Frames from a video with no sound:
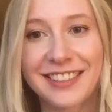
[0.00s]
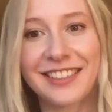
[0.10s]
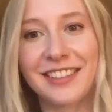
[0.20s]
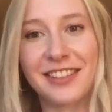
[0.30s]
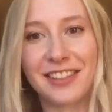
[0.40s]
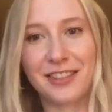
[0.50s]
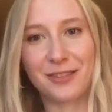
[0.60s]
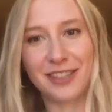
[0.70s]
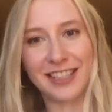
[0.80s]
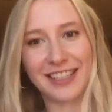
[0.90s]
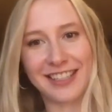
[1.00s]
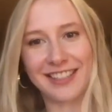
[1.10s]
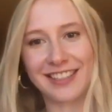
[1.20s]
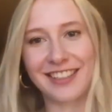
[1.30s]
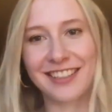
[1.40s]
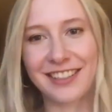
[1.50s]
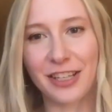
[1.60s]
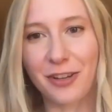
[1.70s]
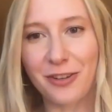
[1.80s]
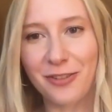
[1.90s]
That's really nice.
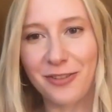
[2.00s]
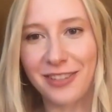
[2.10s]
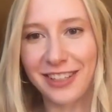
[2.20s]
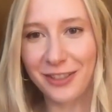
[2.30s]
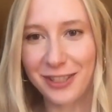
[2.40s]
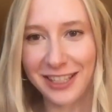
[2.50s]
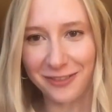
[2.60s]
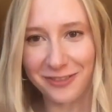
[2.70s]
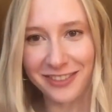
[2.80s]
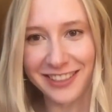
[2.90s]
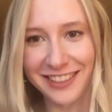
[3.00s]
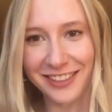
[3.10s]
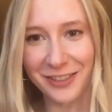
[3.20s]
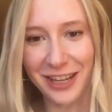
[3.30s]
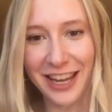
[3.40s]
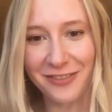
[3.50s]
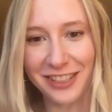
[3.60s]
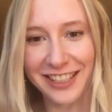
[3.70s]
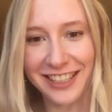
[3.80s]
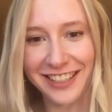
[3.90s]
So new stuff. Do you
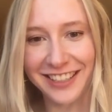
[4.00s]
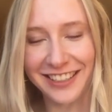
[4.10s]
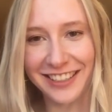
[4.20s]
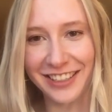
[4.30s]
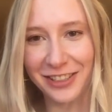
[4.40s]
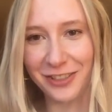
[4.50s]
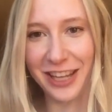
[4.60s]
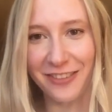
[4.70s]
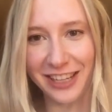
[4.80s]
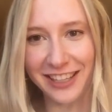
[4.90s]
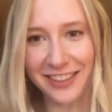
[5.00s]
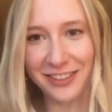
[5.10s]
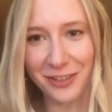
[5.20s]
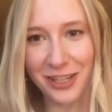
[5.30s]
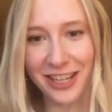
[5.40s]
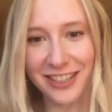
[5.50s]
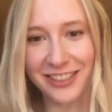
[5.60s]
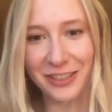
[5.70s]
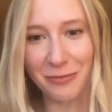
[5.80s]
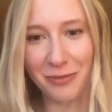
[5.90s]
have anything to
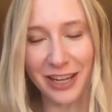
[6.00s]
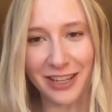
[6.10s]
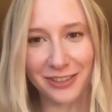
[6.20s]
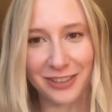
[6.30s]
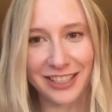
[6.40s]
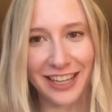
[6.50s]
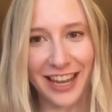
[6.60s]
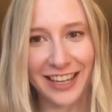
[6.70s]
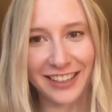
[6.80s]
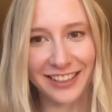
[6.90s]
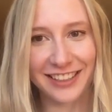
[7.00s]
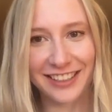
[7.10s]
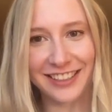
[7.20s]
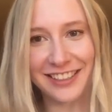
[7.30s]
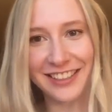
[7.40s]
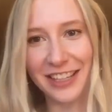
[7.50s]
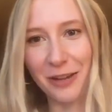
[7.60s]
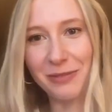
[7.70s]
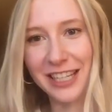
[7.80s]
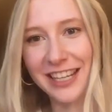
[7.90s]
share about analytics
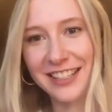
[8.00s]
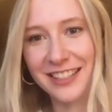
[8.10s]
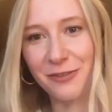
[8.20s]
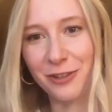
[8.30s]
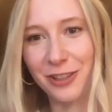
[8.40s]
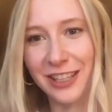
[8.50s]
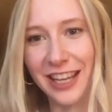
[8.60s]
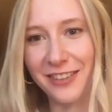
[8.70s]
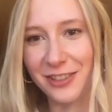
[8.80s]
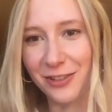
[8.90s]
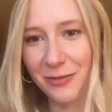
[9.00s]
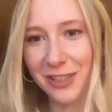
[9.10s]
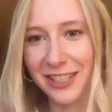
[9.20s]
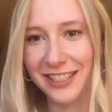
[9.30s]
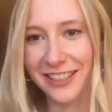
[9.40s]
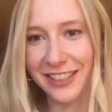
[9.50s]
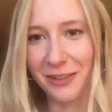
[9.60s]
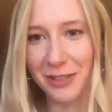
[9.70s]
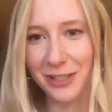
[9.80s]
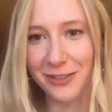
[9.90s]
updates for live streamers that
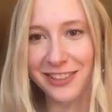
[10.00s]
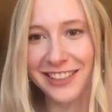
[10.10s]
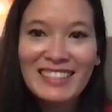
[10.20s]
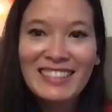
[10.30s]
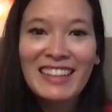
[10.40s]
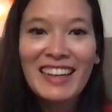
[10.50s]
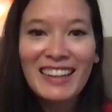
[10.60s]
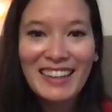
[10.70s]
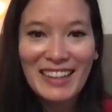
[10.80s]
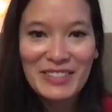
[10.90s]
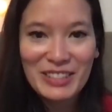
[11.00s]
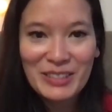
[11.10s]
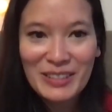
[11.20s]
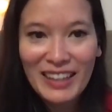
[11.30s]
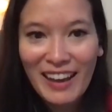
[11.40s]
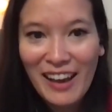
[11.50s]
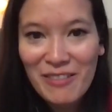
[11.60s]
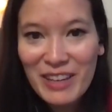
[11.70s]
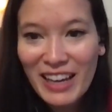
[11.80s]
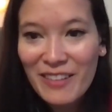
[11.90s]
coming soon? Yeah, absolutely.
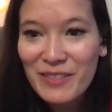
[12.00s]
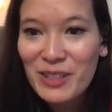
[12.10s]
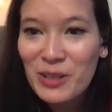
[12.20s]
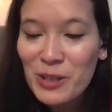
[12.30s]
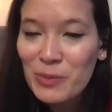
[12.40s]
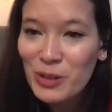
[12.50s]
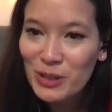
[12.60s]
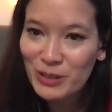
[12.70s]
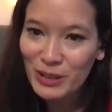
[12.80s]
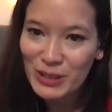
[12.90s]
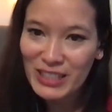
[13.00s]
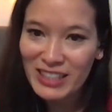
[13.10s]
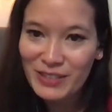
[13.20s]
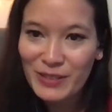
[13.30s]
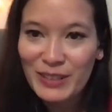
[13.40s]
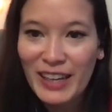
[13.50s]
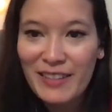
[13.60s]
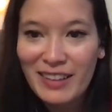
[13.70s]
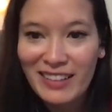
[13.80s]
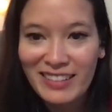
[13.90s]
We have 2 more launches for
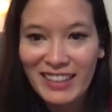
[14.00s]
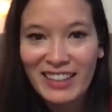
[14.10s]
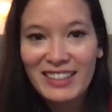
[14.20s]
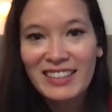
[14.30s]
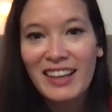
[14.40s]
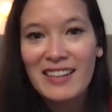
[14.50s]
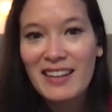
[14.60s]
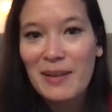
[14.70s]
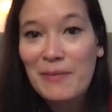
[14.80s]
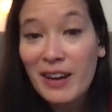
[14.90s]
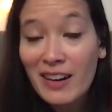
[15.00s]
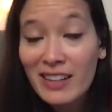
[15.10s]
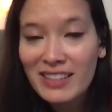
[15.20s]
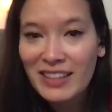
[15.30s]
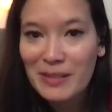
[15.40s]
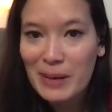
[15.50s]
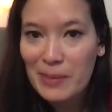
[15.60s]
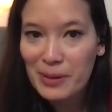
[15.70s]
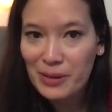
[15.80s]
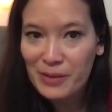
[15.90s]
live analytics, and I'm very excited
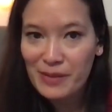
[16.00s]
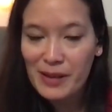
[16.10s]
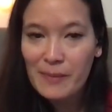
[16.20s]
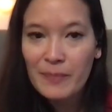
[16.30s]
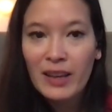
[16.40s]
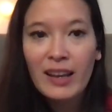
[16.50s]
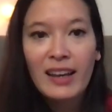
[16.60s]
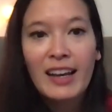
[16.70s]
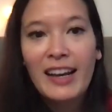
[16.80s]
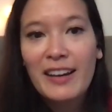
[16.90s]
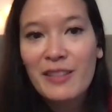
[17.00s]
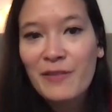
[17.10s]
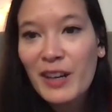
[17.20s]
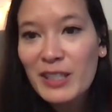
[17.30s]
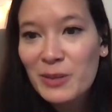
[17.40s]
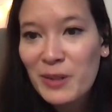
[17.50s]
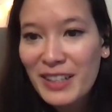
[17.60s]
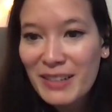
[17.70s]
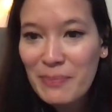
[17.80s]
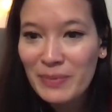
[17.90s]
about both of them. The first
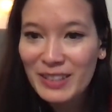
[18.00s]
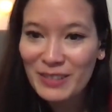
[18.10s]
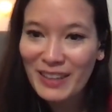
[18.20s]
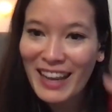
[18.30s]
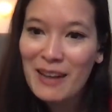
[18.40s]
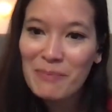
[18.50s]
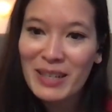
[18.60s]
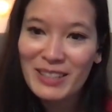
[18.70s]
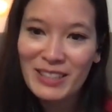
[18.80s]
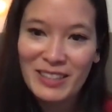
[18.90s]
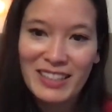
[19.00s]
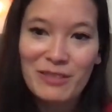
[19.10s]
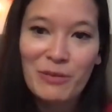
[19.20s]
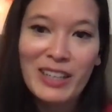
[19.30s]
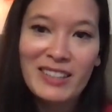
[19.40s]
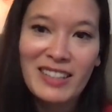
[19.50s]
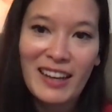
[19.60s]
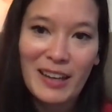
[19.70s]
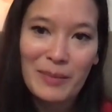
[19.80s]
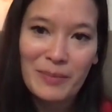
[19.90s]
one sort of again builds on this
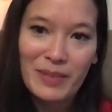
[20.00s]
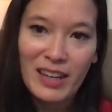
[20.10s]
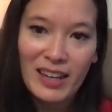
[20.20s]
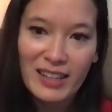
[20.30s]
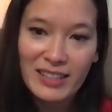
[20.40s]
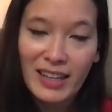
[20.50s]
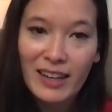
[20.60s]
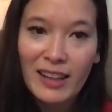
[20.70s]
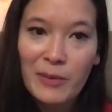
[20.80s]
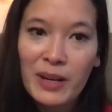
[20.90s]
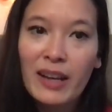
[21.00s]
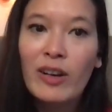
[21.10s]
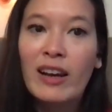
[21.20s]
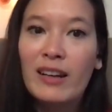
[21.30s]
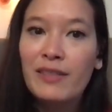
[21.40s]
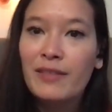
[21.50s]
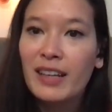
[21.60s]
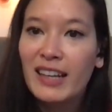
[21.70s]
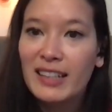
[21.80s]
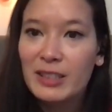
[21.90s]
real-time data that we now have,
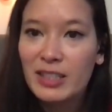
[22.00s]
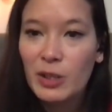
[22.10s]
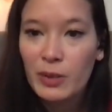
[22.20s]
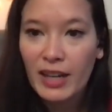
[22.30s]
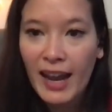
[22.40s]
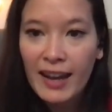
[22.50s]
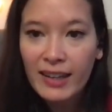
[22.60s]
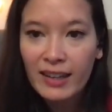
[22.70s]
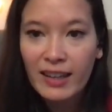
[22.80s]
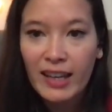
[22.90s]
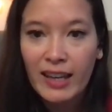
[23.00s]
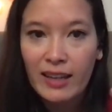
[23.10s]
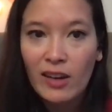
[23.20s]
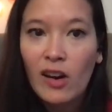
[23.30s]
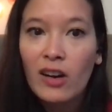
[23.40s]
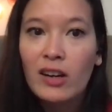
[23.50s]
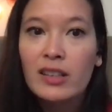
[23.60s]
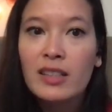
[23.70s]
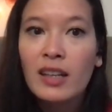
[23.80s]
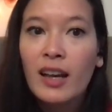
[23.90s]
and so we're adding a
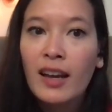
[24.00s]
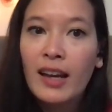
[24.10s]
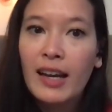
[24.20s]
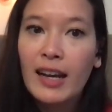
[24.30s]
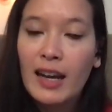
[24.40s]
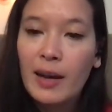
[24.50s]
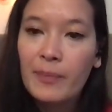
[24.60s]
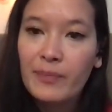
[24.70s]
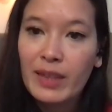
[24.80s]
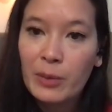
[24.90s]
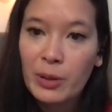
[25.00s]
card that we're